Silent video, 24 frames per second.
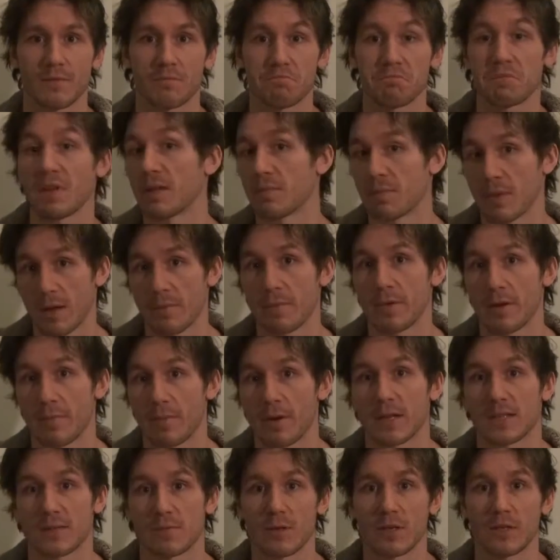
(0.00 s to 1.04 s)
That might be a
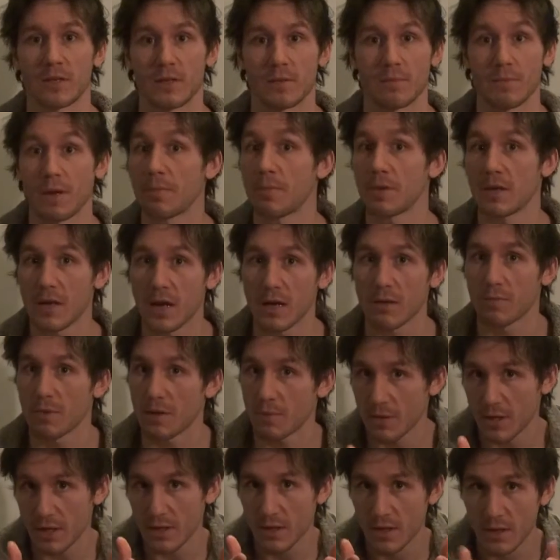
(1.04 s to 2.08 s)
possibility. Maybe not,
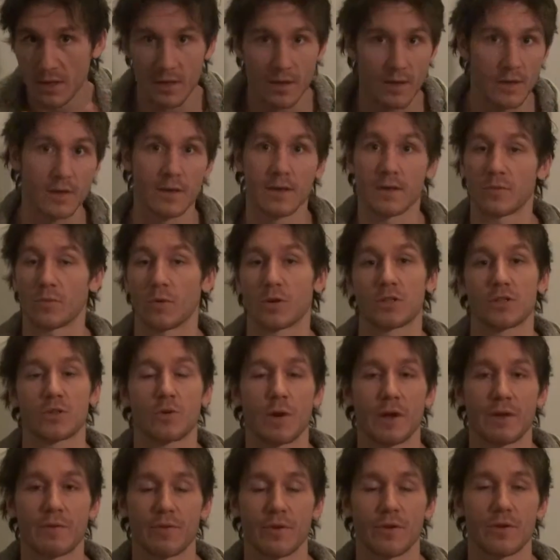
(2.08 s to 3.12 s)
maybe it works
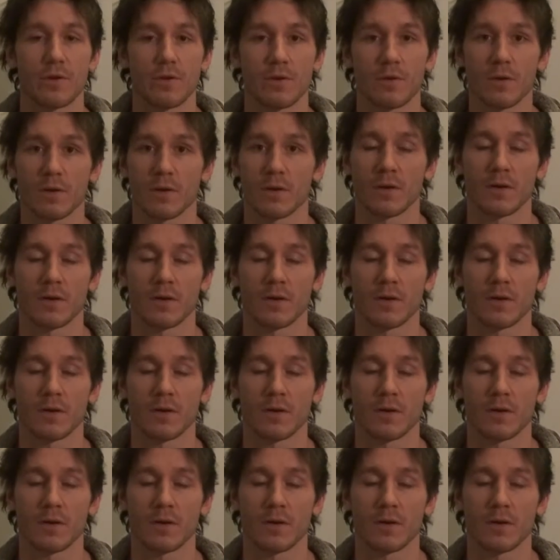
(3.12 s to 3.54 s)
great for you.